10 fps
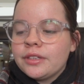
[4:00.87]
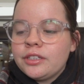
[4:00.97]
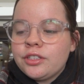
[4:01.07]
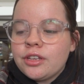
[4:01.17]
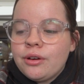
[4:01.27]

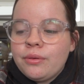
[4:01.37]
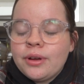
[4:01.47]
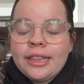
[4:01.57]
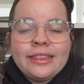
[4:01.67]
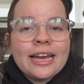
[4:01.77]

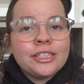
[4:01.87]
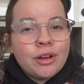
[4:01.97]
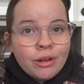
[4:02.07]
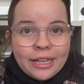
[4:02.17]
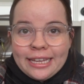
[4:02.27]
So that's
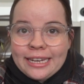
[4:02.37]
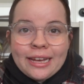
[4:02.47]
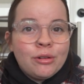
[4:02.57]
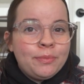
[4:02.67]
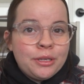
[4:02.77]
all I can
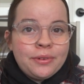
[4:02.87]
help you